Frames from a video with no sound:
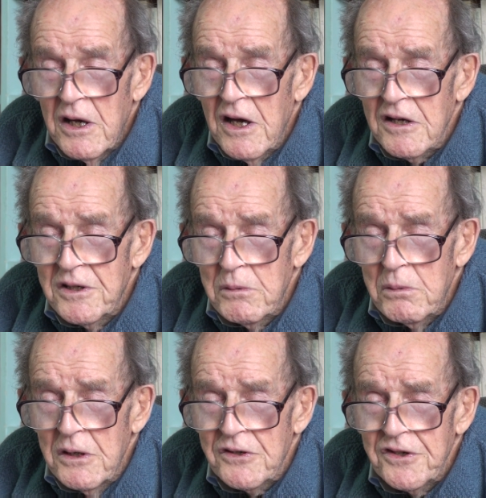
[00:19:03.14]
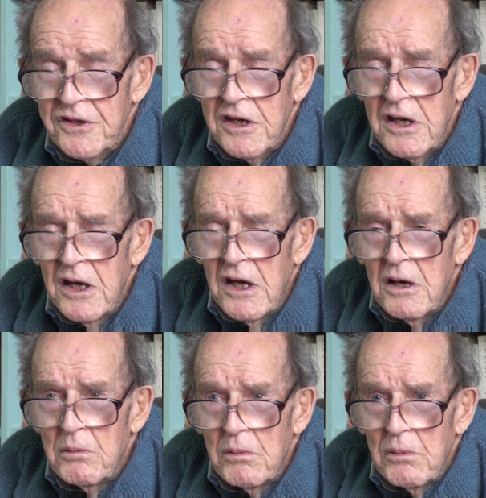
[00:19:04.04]
Actually, we went to
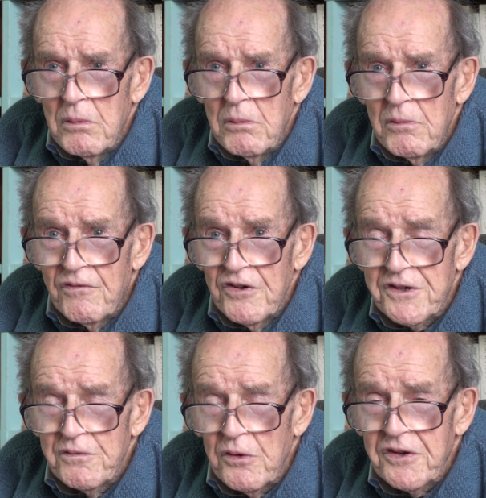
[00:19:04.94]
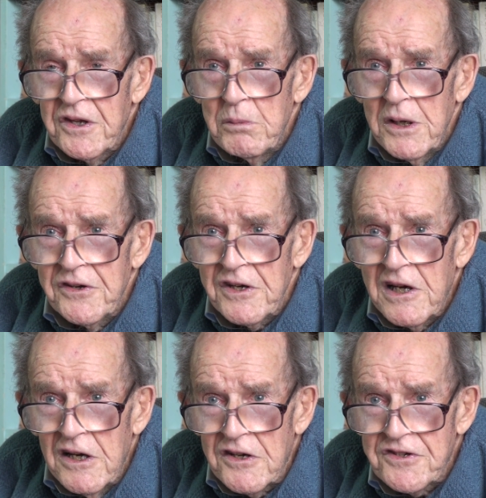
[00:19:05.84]
first of all to the Mer de
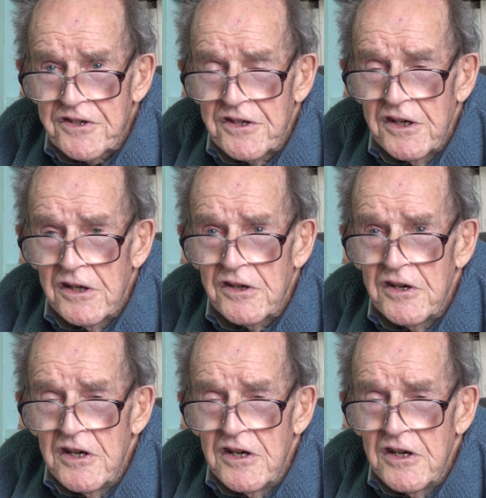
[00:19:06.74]
Glace near